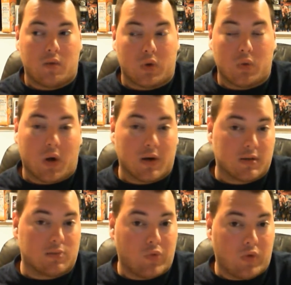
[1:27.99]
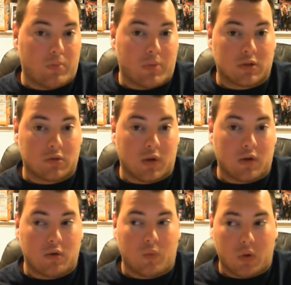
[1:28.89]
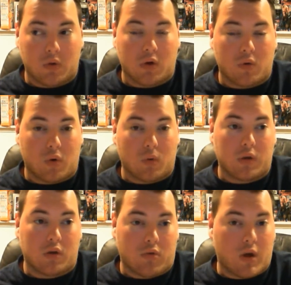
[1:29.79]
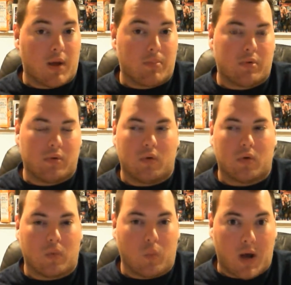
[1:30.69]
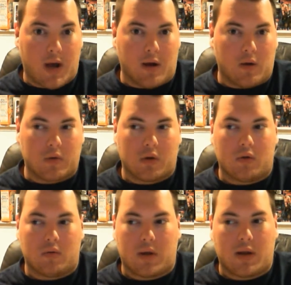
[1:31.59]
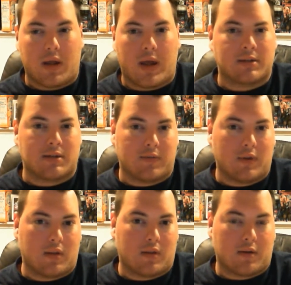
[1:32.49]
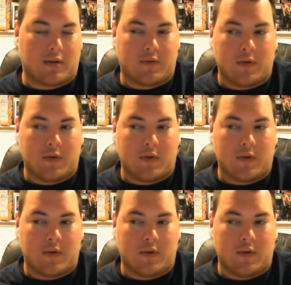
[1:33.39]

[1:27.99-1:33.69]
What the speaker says: When you watch this movie on the big screen, you will go, holy crap, or wow, you know, any adjective you can think